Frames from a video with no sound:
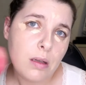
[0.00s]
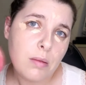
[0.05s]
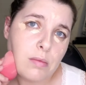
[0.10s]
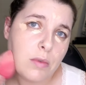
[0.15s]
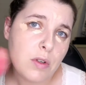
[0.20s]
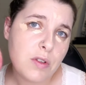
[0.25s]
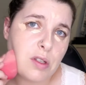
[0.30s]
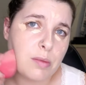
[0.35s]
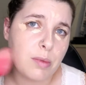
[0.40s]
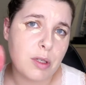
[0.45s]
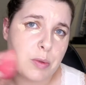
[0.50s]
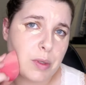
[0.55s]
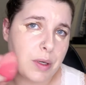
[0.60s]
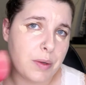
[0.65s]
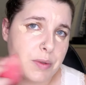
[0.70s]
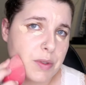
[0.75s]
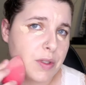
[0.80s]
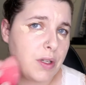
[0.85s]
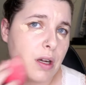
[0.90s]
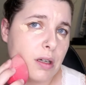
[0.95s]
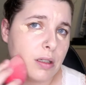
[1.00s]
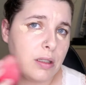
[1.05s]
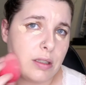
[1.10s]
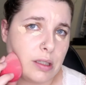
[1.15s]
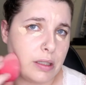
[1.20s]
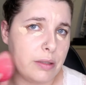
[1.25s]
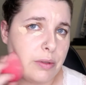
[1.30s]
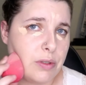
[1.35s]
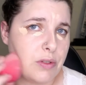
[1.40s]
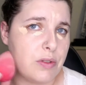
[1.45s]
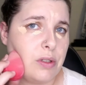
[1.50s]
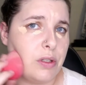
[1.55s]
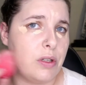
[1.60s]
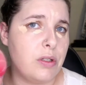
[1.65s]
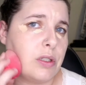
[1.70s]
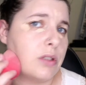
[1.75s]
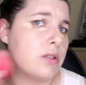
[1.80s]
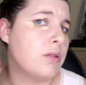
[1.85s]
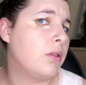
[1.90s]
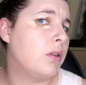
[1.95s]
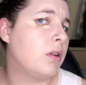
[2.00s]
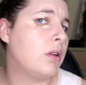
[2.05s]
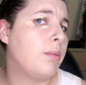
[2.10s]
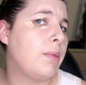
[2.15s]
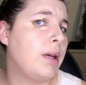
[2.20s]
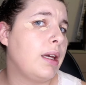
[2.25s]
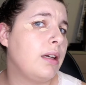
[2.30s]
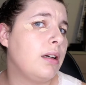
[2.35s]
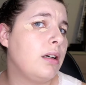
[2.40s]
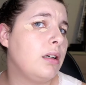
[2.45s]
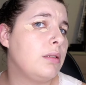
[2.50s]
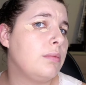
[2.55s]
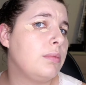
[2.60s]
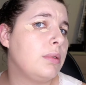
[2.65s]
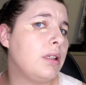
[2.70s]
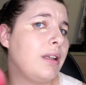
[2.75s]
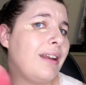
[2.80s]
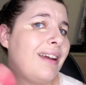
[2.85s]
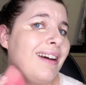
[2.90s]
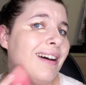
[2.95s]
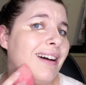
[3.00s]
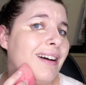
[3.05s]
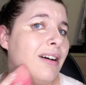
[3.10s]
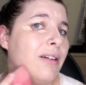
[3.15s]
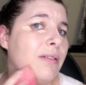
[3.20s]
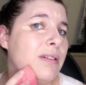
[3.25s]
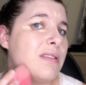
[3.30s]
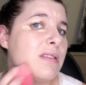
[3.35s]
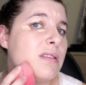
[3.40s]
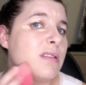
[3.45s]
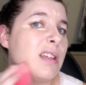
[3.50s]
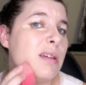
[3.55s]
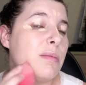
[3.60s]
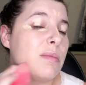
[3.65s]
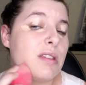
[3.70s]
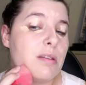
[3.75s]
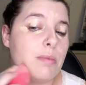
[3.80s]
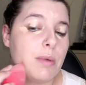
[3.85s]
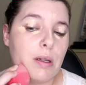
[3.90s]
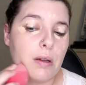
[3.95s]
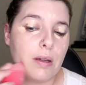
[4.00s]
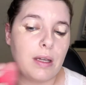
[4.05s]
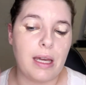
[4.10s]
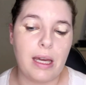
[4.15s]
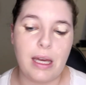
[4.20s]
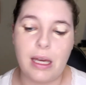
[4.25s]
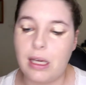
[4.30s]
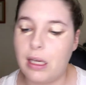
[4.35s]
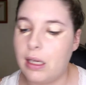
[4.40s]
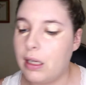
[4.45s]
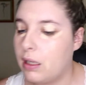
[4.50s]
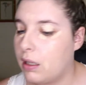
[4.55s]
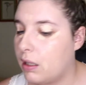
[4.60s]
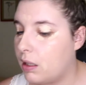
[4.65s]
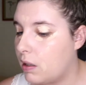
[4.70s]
Not so much when I was younger. I was allergic to a lot of makeup, but now it seems to be okay.